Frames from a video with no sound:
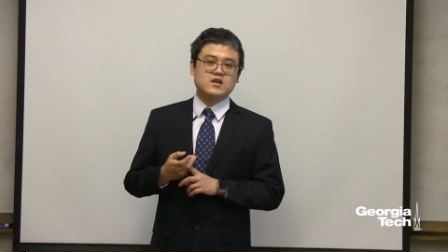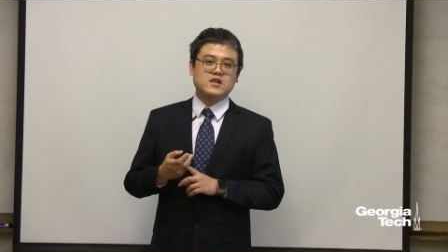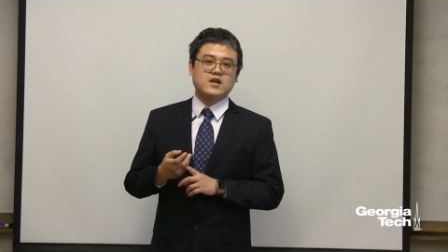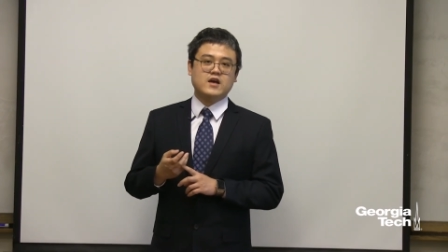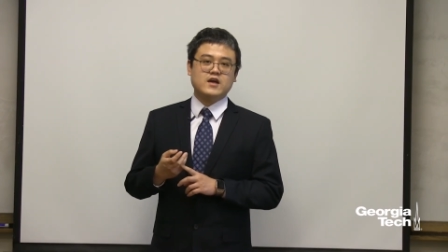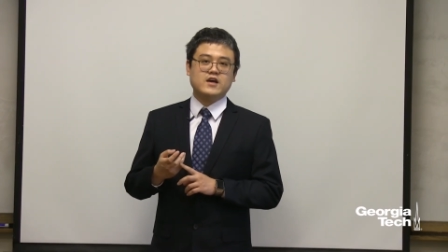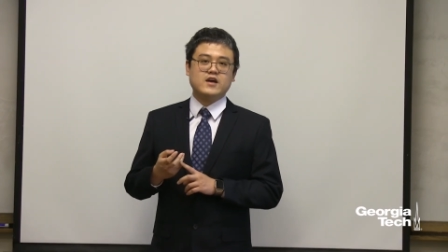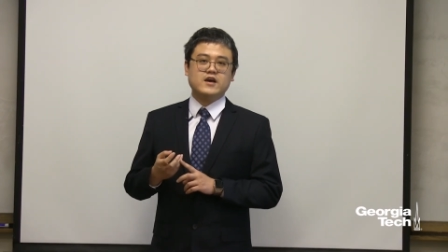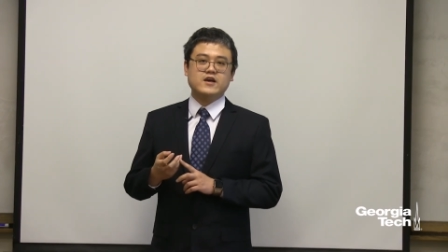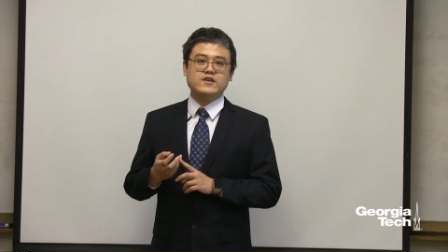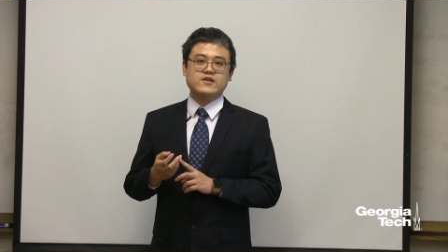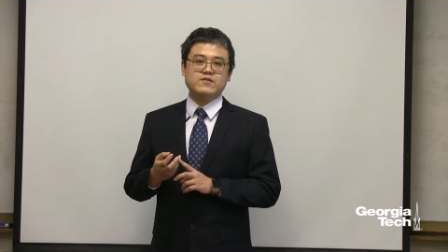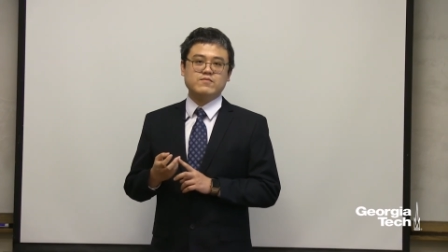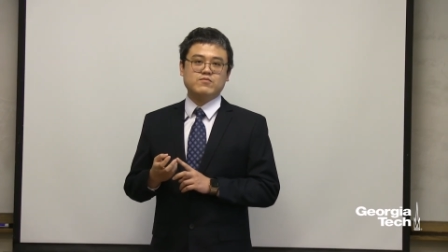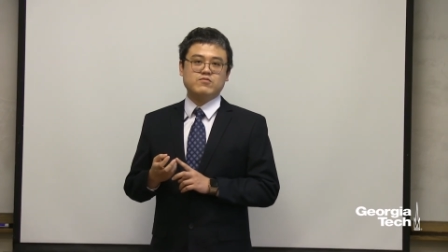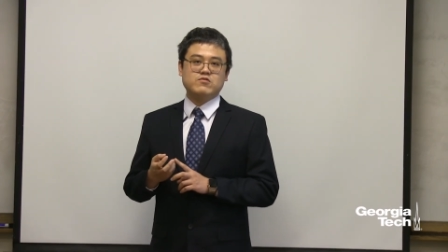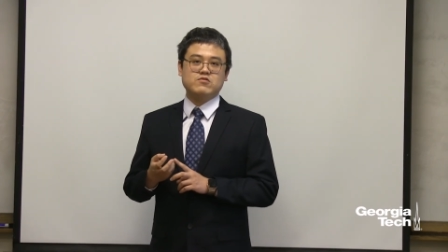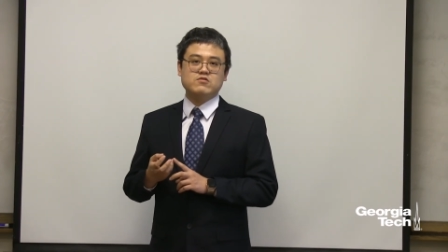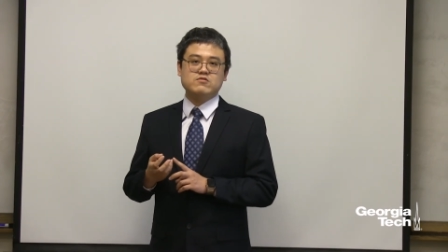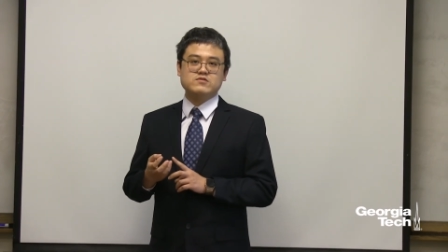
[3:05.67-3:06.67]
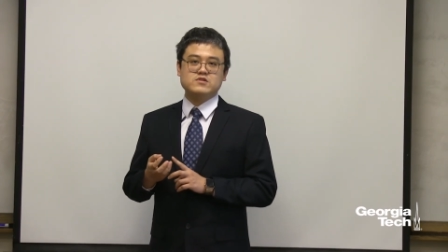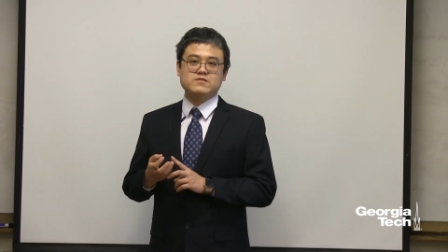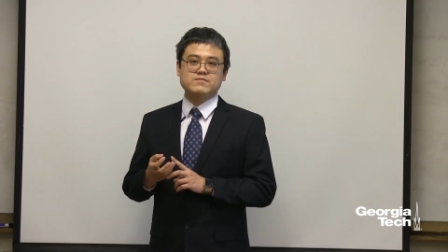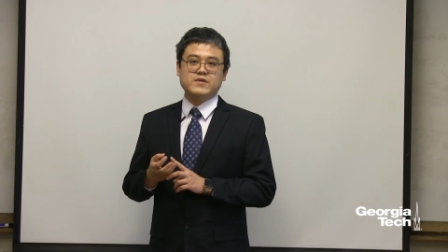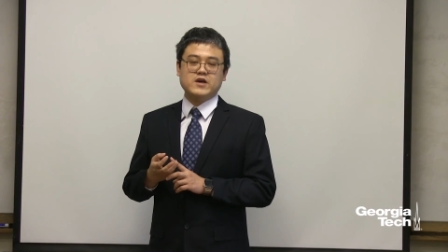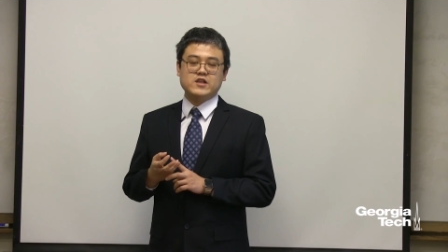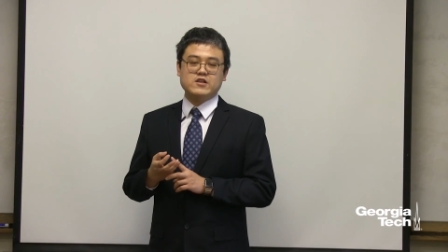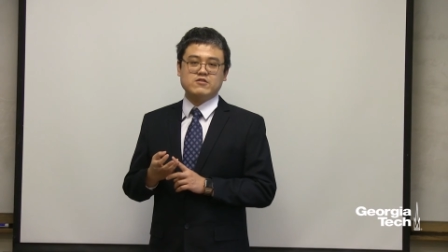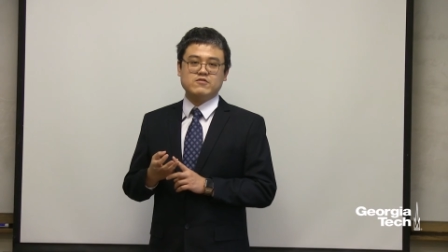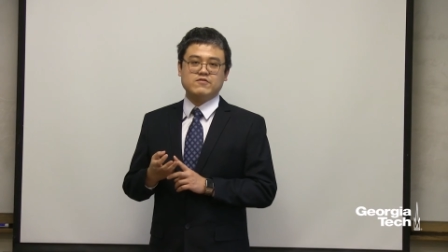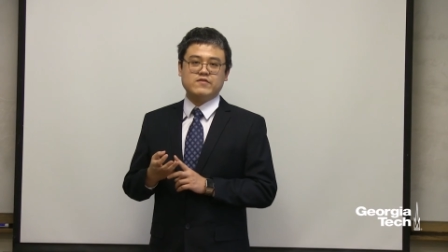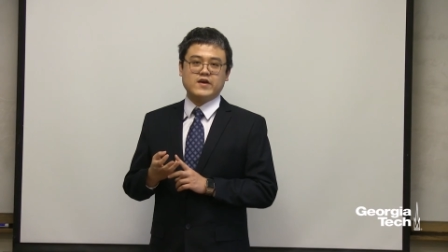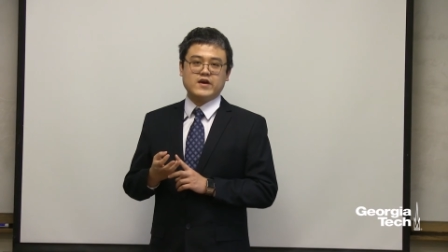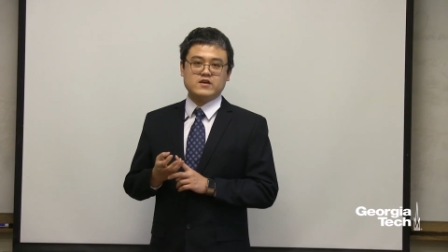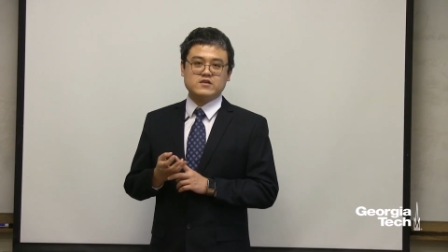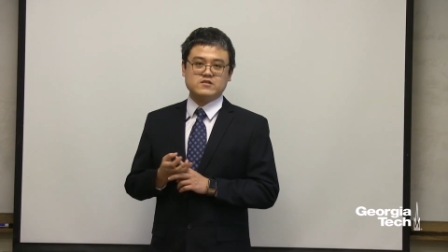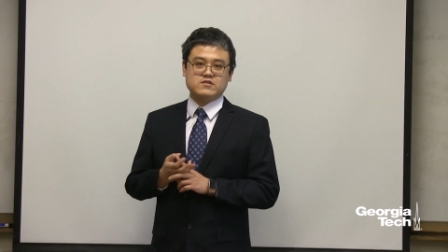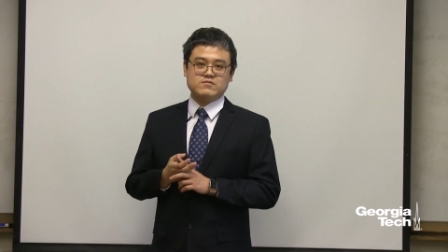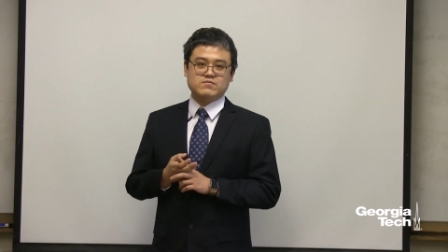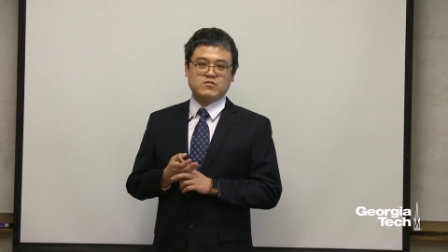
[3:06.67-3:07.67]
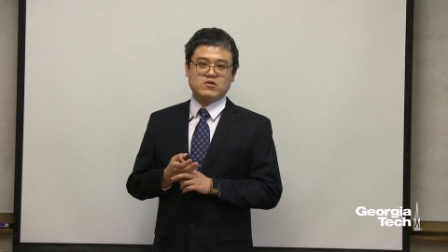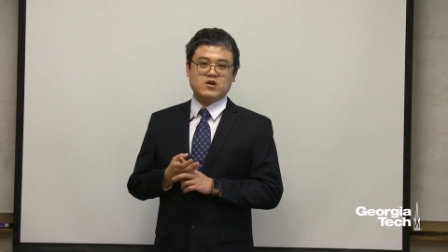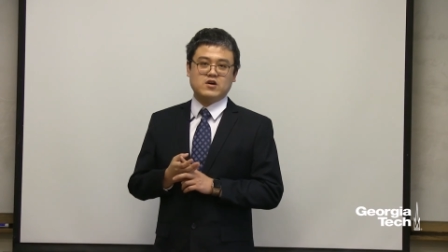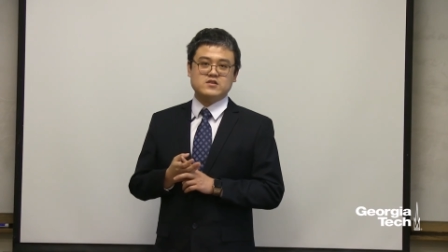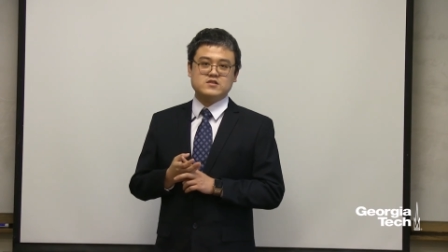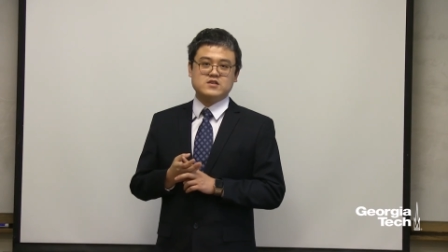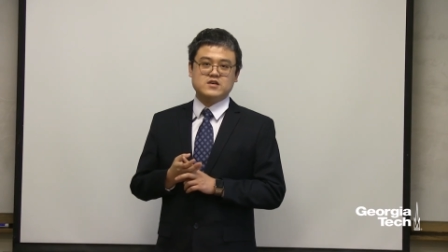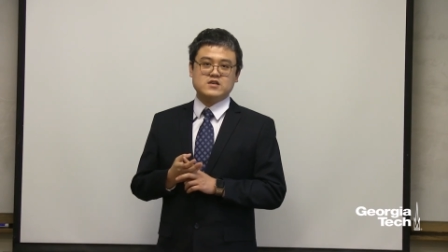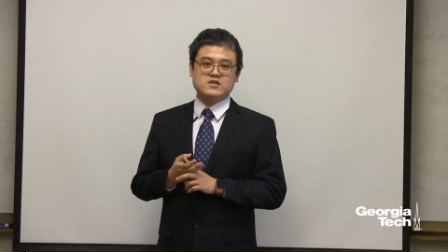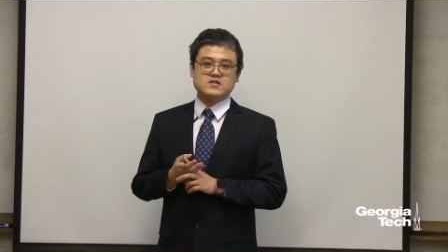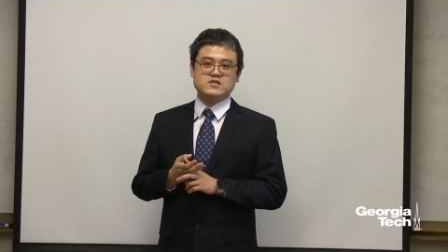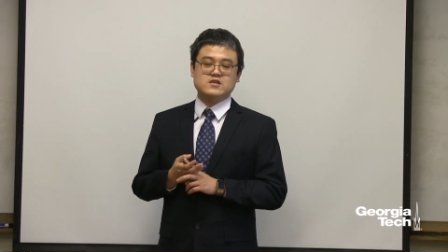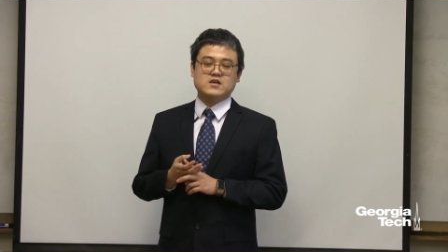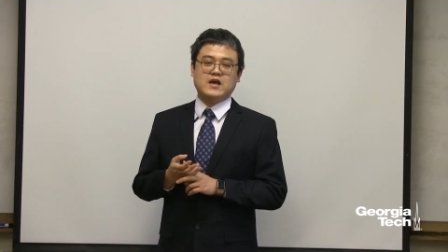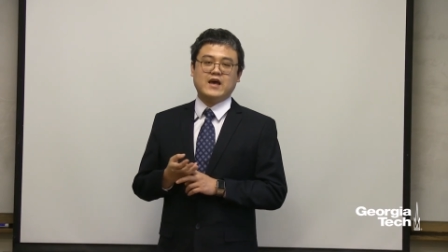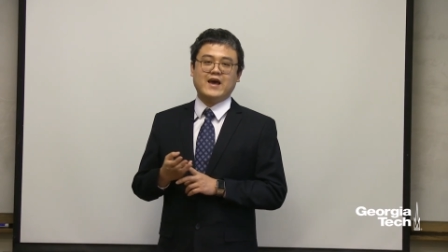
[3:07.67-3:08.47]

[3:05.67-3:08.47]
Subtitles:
that can improve the manufacturing process